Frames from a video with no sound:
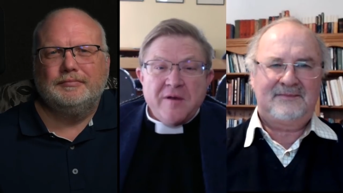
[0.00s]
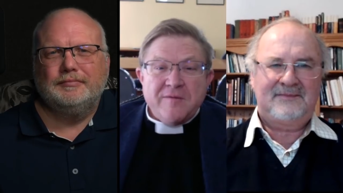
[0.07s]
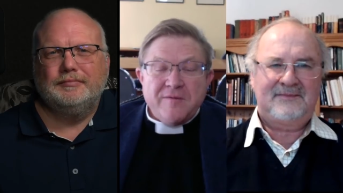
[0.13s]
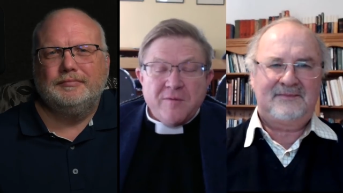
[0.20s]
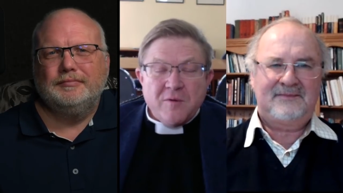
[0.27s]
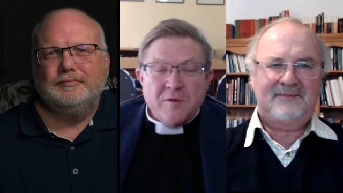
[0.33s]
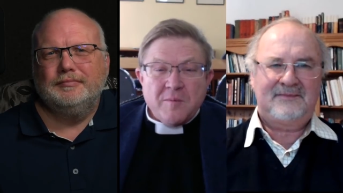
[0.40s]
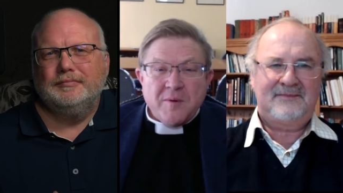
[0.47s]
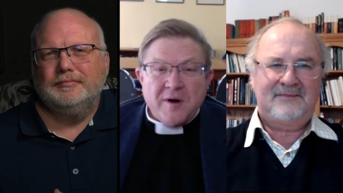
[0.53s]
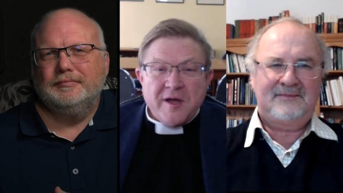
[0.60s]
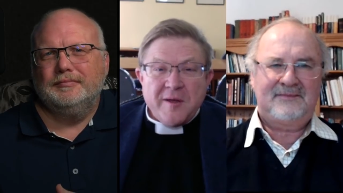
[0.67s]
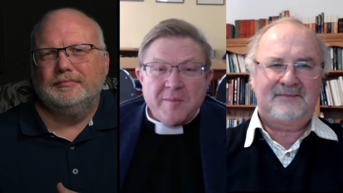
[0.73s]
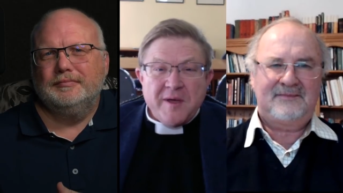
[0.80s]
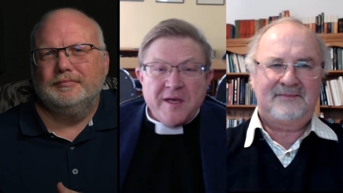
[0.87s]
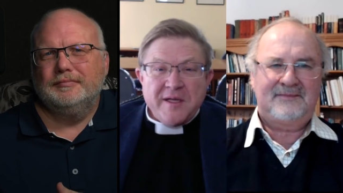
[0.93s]
Speaker 1: Four
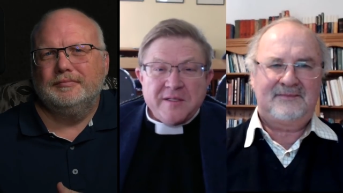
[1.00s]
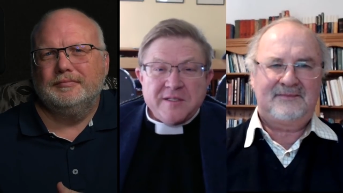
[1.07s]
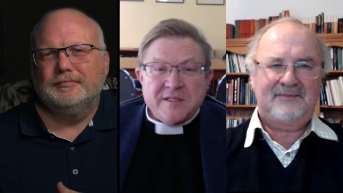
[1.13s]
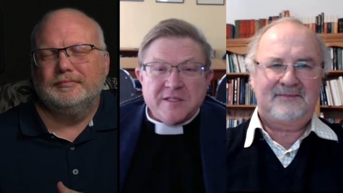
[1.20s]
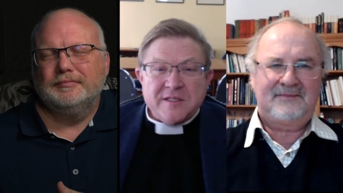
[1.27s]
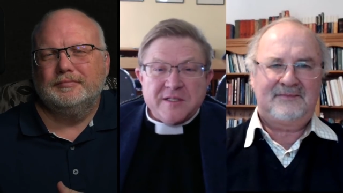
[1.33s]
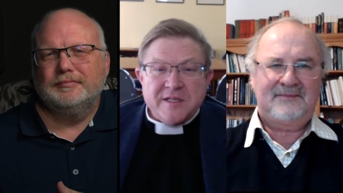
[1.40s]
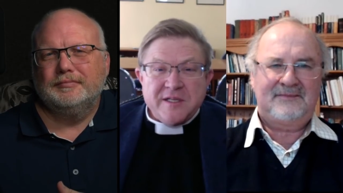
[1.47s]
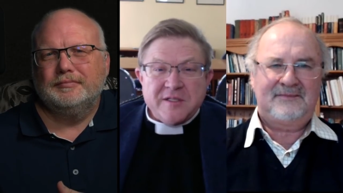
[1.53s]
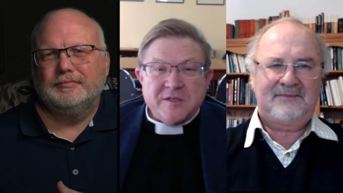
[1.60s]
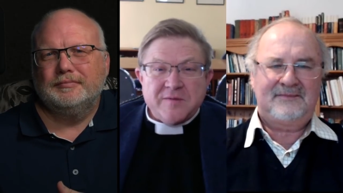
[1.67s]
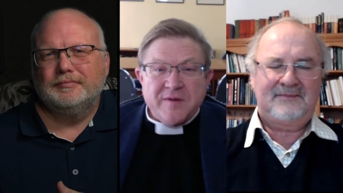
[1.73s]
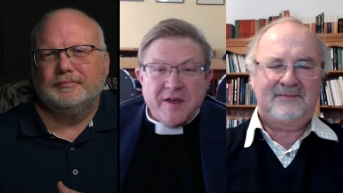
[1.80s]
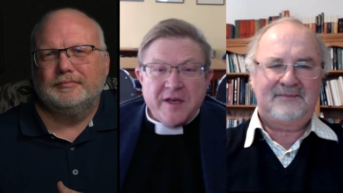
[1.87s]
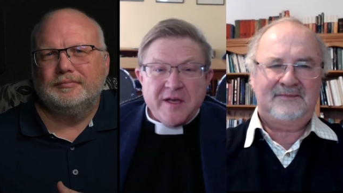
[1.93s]
primates, the seats
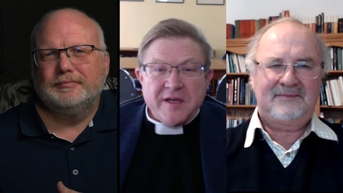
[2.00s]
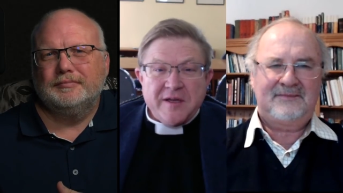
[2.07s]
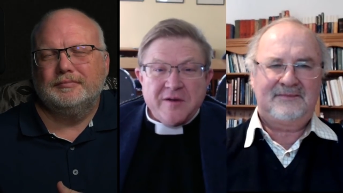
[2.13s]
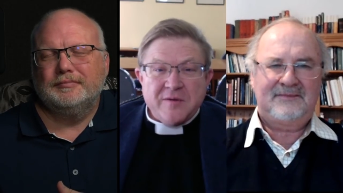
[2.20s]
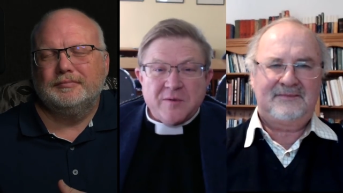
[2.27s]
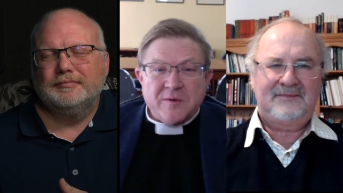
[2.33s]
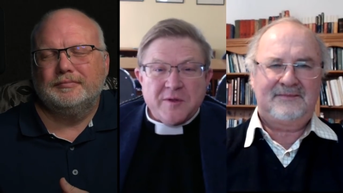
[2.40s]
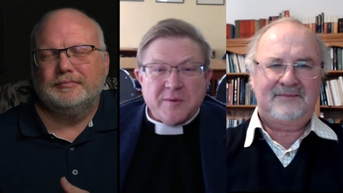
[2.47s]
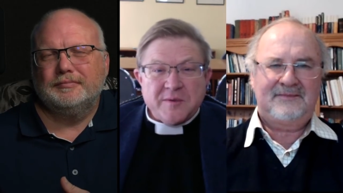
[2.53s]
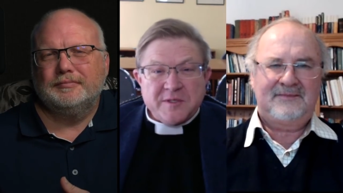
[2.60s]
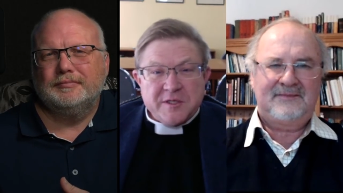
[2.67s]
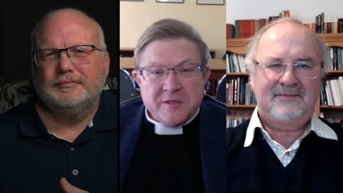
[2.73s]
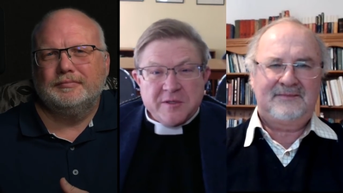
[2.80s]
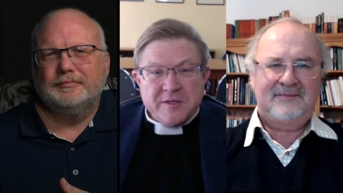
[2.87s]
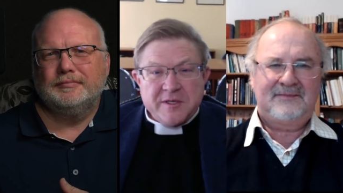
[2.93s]
are vacant or there
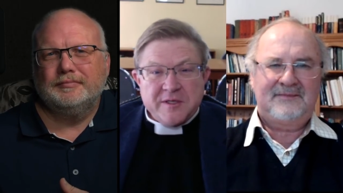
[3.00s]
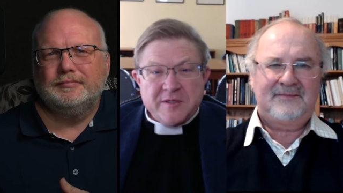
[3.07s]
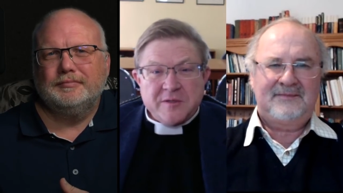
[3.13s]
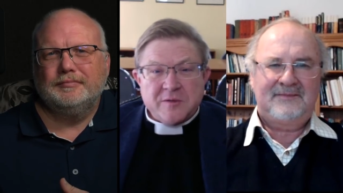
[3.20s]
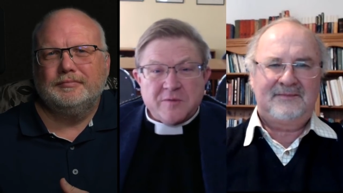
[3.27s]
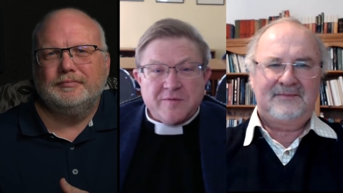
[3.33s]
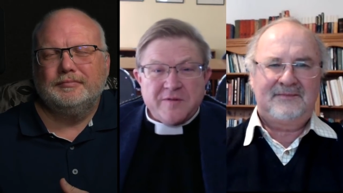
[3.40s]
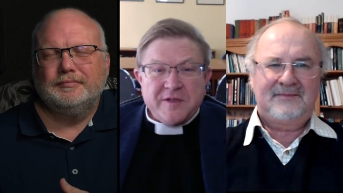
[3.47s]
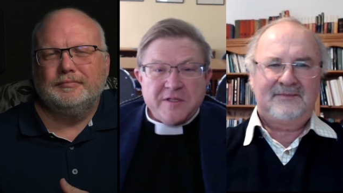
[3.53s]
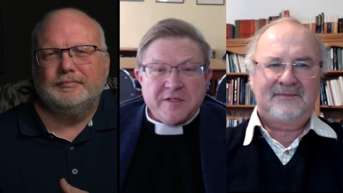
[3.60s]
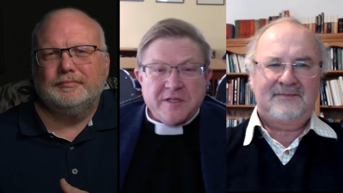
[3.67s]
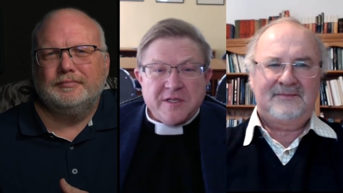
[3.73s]
was illness or visa